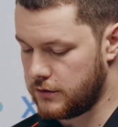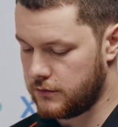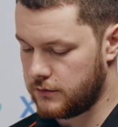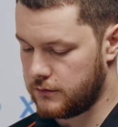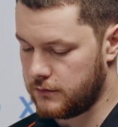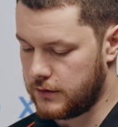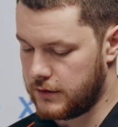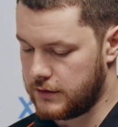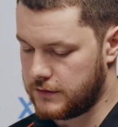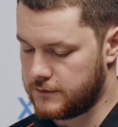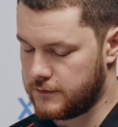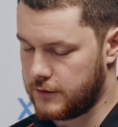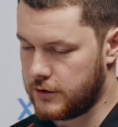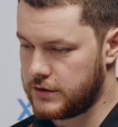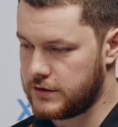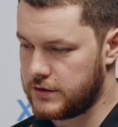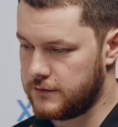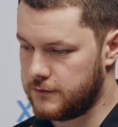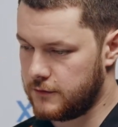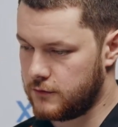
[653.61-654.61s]
It's
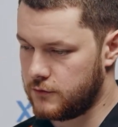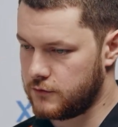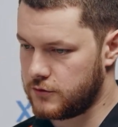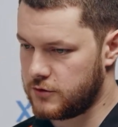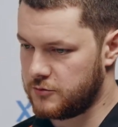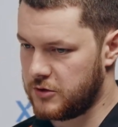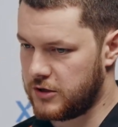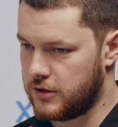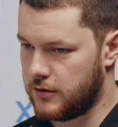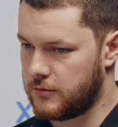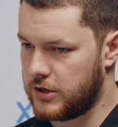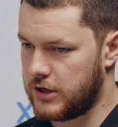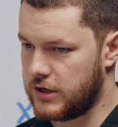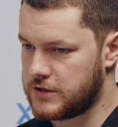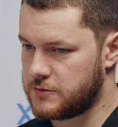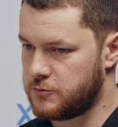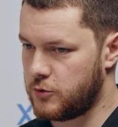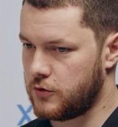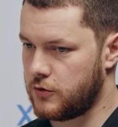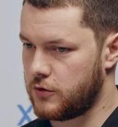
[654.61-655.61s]
very difficult to become an
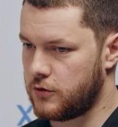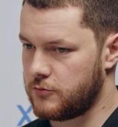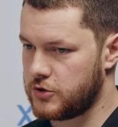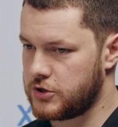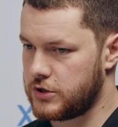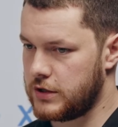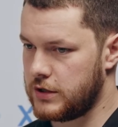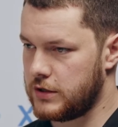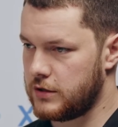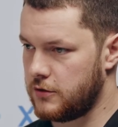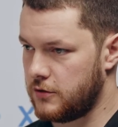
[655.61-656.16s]
expert on a machine.